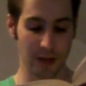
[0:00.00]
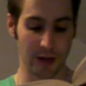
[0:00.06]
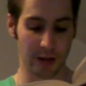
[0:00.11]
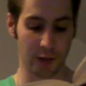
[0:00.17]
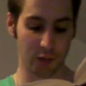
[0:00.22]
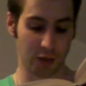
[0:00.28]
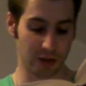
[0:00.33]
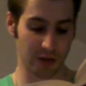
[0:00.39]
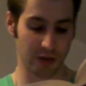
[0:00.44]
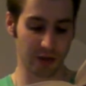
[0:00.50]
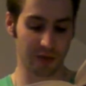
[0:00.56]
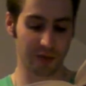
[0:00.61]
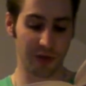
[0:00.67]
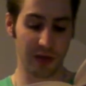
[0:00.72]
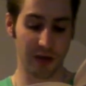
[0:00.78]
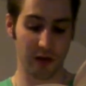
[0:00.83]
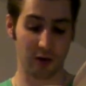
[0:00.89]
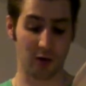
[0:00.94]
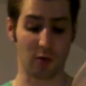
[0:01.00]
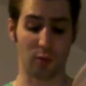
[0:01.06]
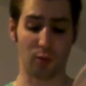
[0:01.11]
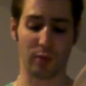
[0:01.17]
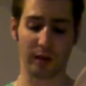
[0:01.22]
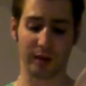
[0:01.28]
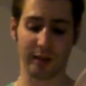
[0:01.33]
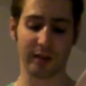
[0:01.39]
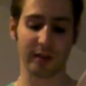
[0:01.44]
He was a good fellow,
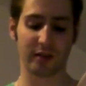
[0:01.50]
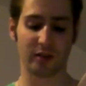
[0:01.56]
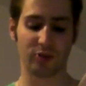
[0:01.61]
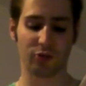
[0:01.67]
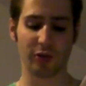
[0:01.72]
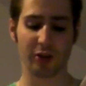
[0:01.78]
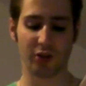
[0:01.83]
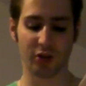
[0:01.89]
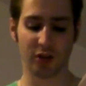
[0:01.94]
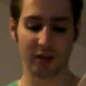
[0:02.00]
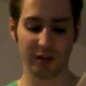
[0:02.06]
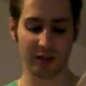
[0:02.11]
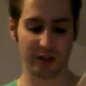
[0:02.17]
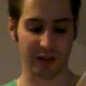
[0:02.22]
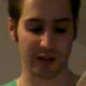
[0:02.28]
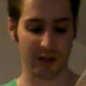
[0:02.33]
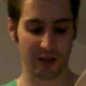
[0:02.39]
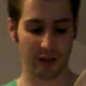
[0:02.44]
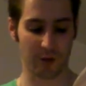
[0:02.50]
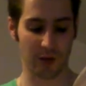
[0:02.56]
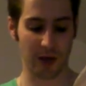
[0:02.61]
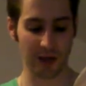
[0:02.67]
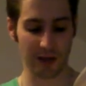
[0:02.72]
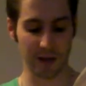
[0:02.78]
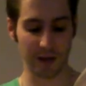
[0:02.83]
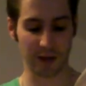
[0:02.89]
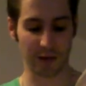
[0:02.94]
but his rejoicing at the
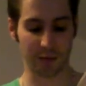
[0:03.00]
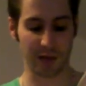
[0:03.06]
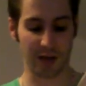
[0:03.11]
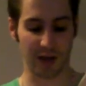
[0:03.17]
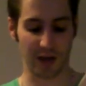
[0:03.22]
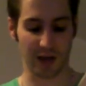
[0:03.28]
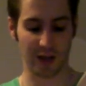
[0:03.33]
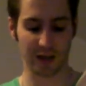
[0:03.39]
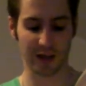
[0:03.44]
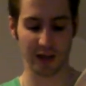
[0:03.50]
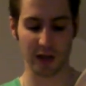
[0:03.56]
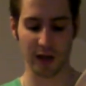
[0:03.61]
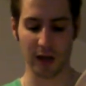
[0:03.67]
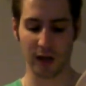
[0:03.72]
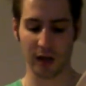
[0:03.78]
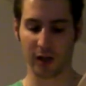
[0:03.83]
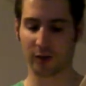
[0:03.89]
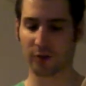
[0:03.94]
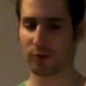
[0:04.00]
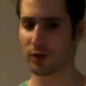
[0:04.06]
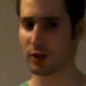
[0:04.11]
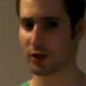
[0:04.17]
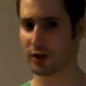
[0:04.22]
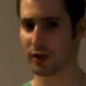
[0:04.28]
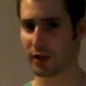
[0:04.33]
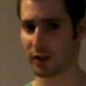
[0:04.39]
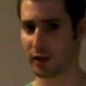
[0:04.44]
one little part in
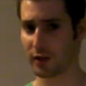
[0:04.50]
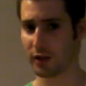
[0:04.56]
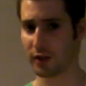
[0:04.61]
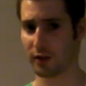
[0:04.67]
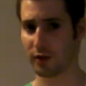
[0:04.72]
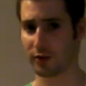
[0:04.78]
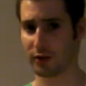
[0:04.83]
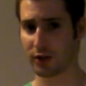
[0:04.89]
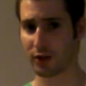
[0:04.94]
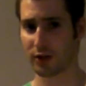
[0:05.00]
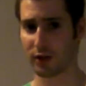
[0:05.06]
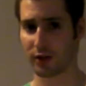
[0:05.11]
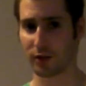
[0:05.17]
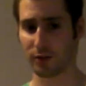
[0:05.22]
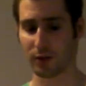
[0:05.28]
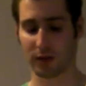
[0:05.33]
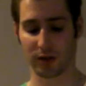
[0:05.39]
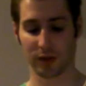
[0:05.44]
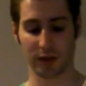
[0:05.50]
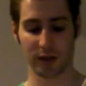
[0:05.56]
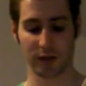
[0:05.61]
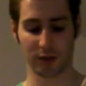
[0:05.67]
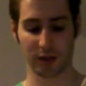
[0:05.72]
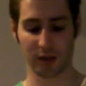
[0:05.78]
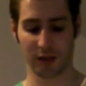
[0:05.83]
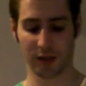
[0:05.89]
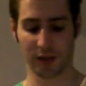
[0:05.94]
which he officially was
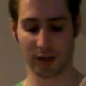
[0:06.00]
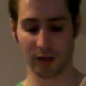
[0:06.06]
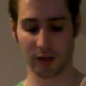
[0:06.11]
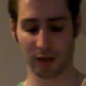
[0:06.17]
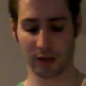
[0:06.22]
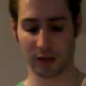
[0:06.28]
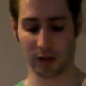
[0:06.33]
interested